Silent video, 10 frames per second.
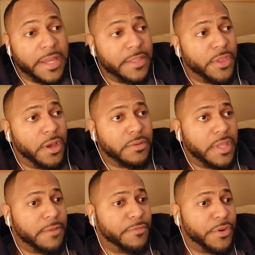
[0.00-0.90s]
He thought
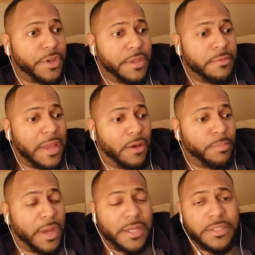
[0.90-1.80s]
that Fury
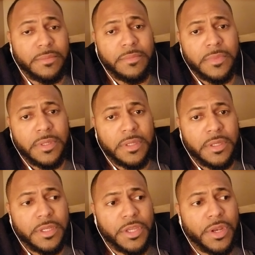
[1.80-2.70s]
outboxed him,
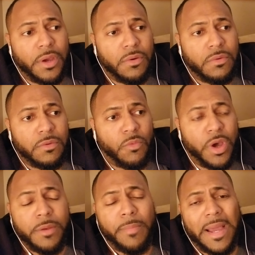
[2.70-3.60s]
you know,
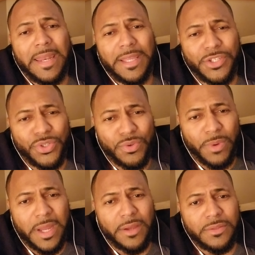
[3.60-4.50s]
won by at least two
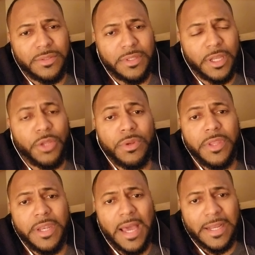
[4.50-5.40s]
rounds, including
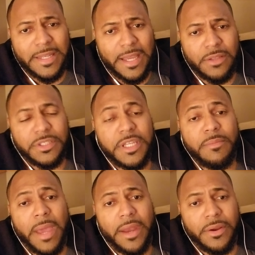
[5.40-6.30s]
the knockdowns, didn't
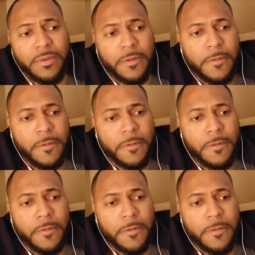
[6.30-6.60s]
matter.